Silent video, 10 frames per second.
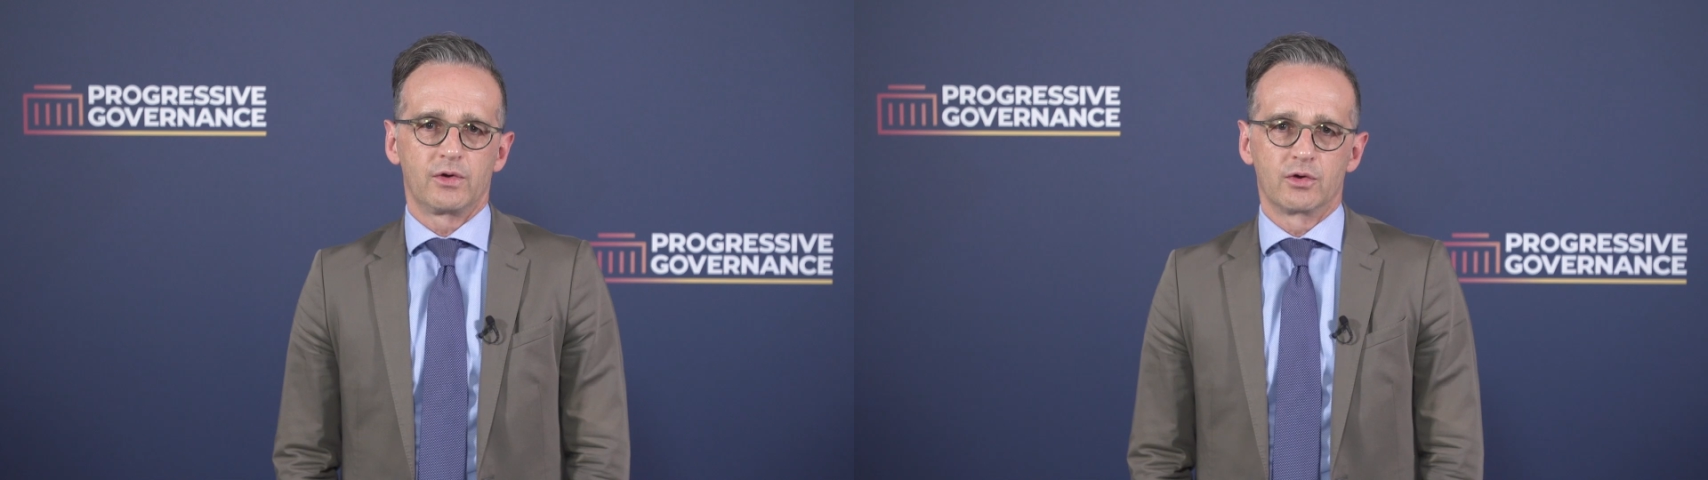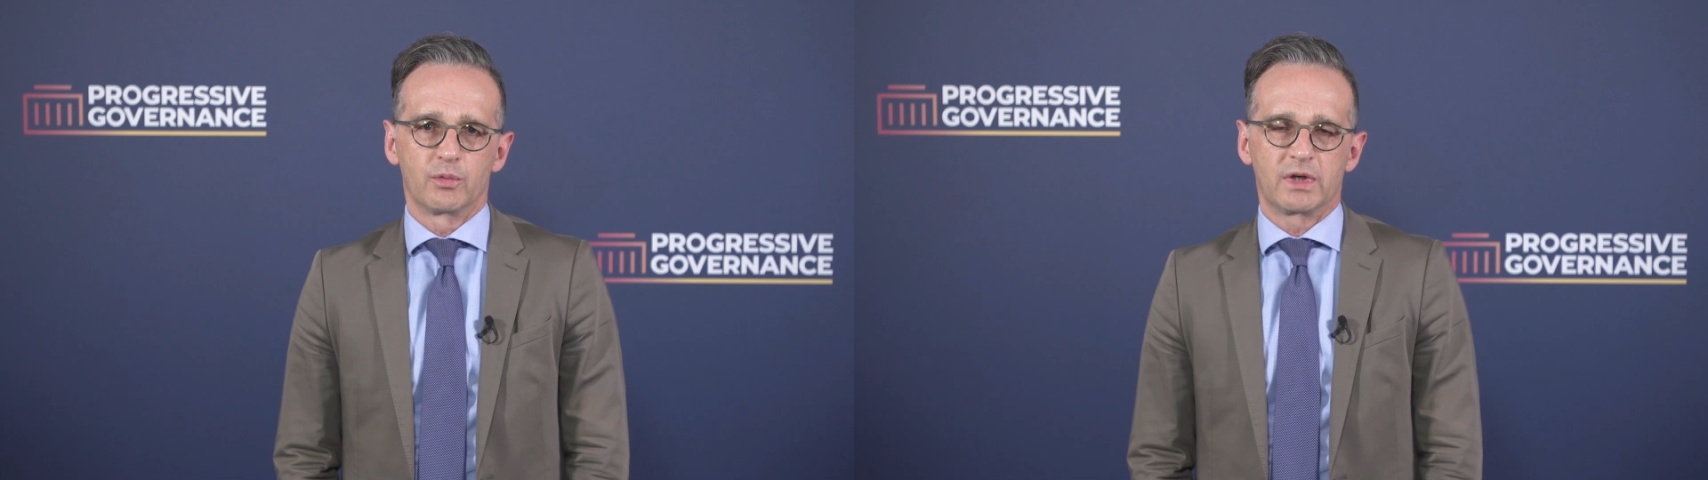
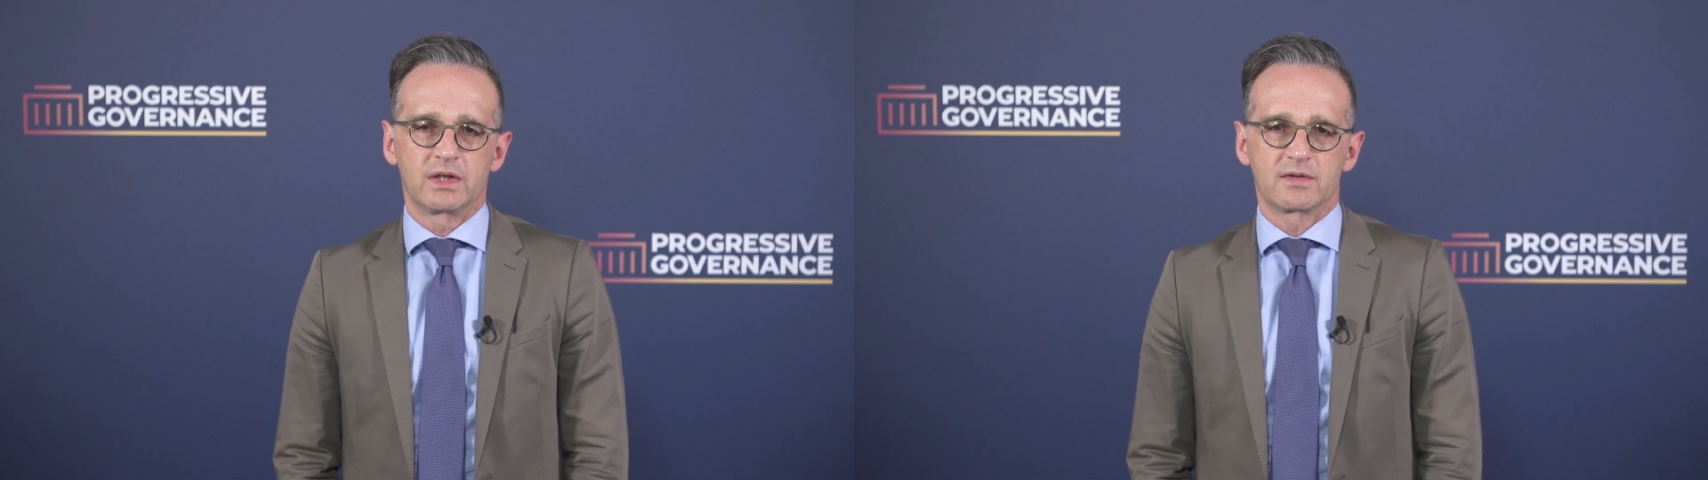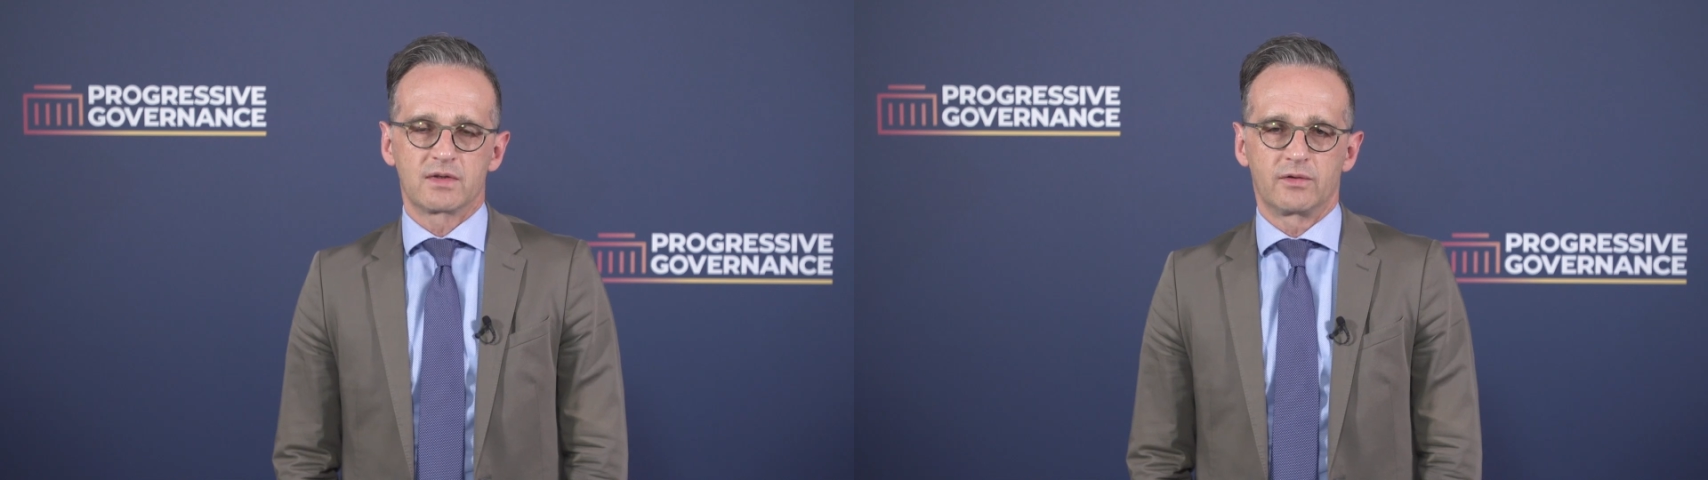
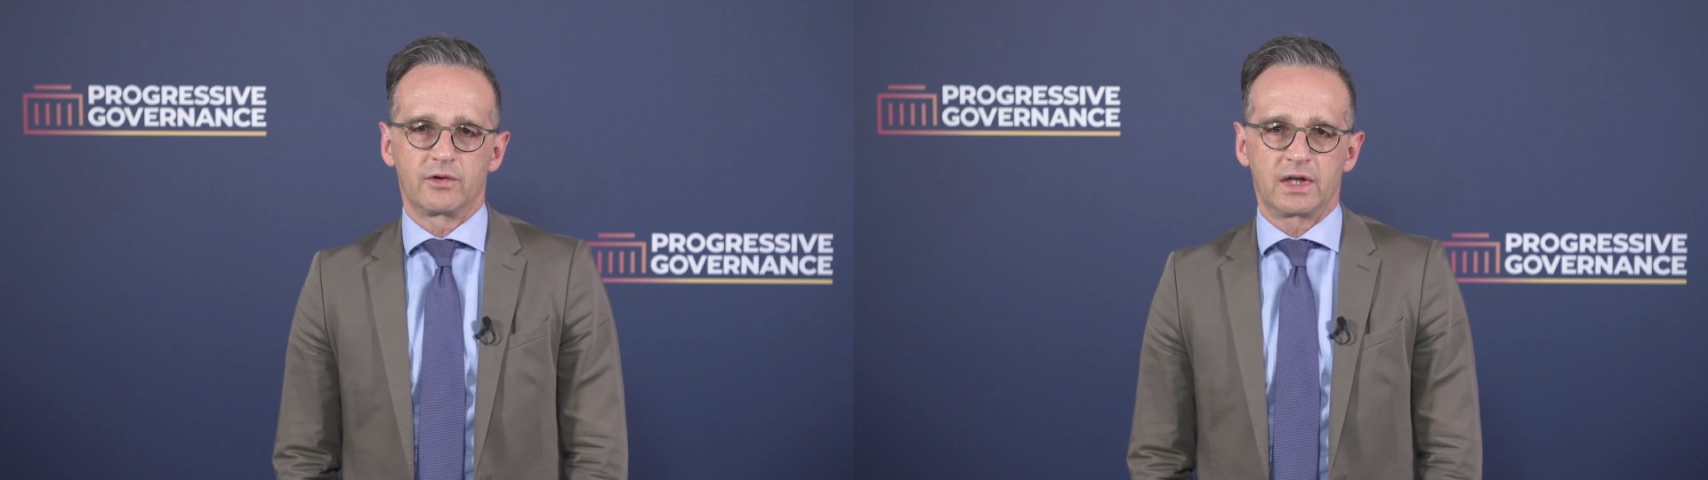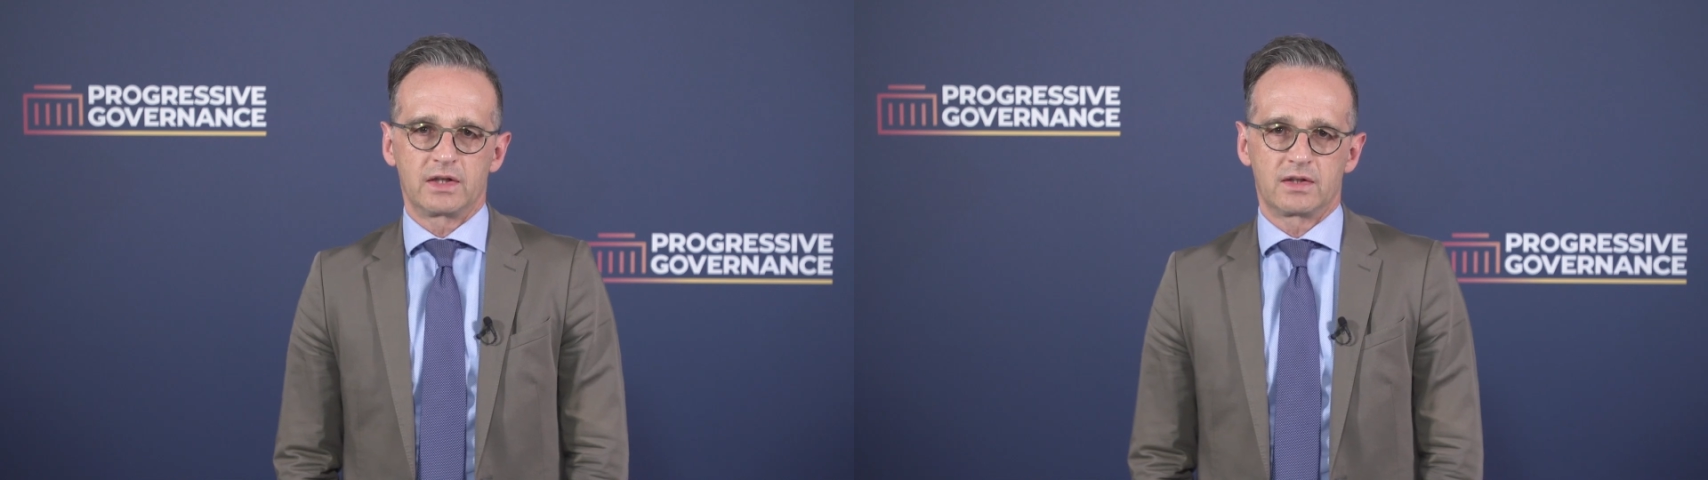European
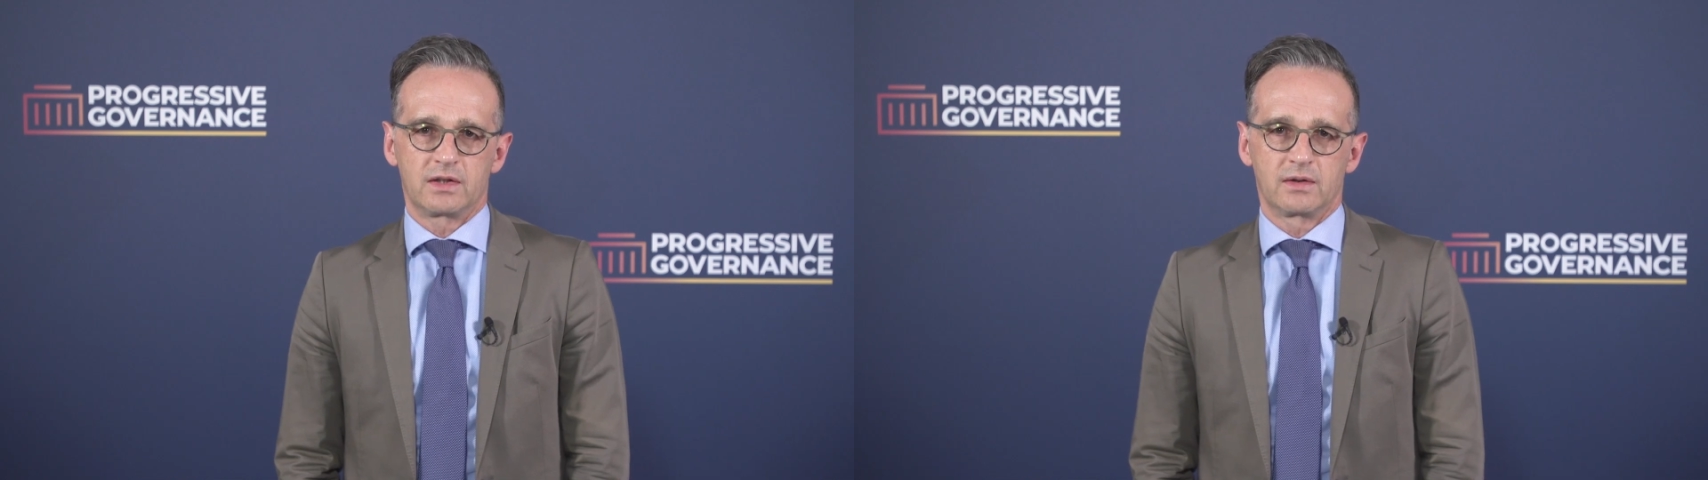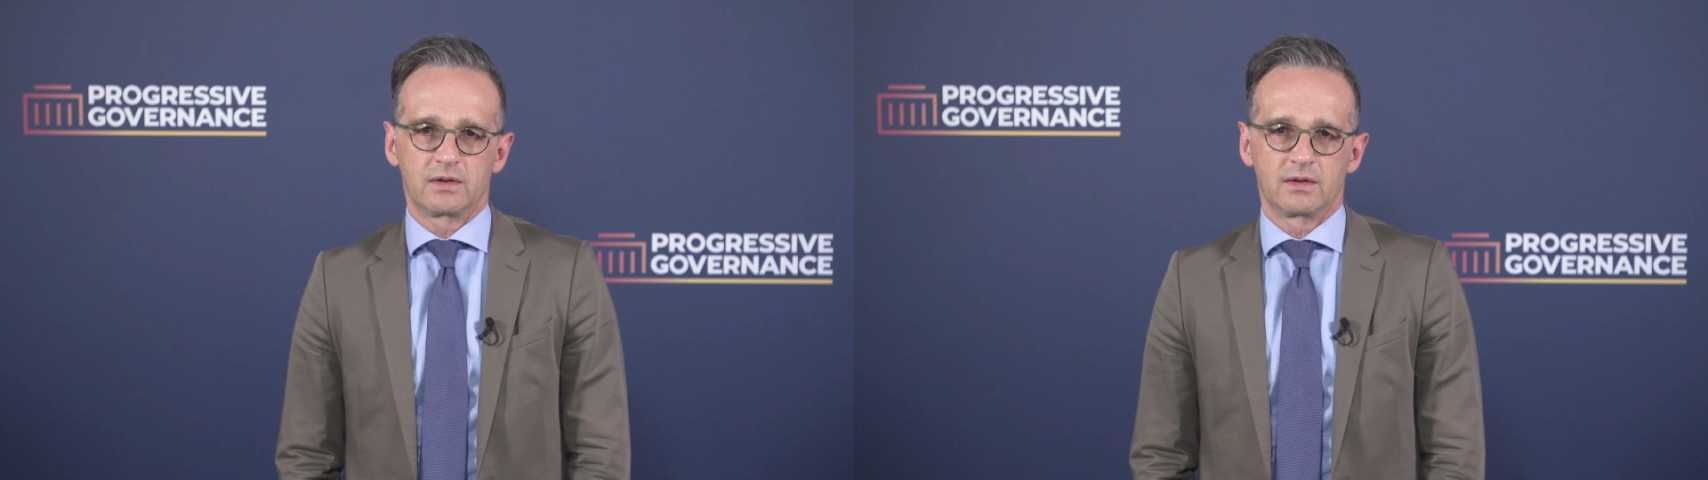sovereignty.